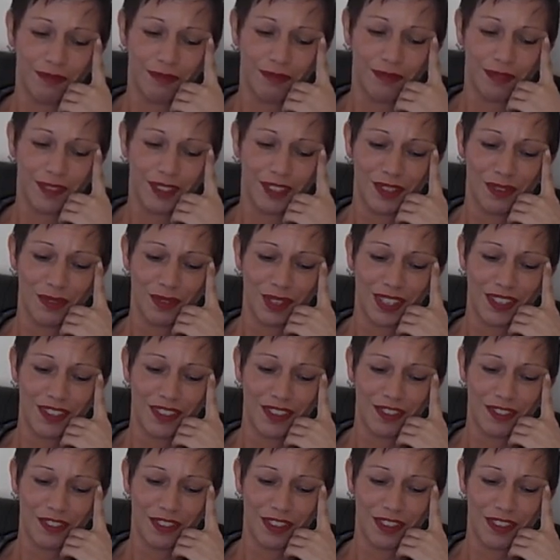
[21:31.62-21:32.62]
It's always
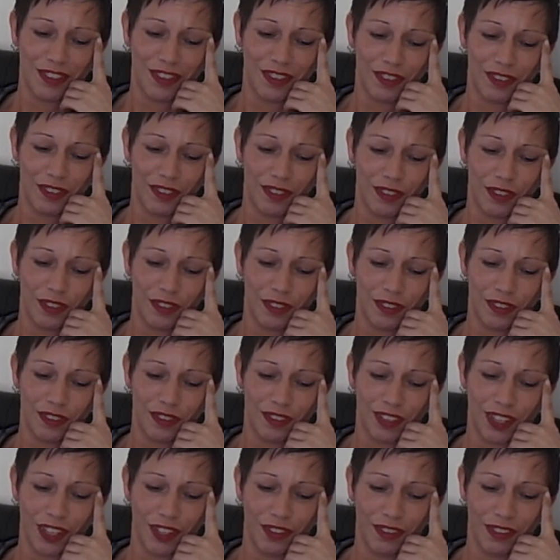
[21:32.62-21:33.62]
nice to
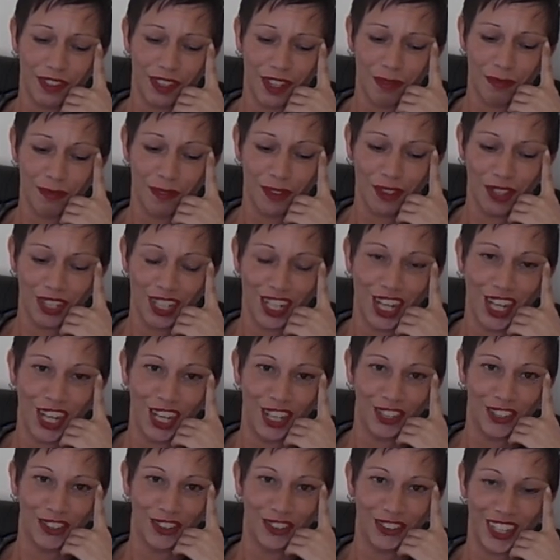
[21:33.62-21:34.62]
know that I'm not
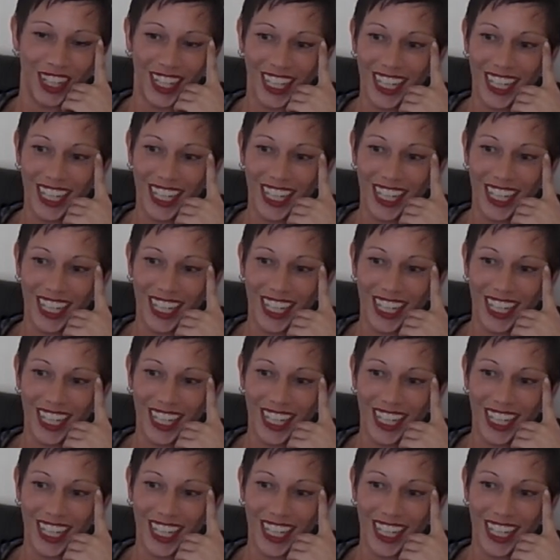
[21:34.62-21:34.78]
alone.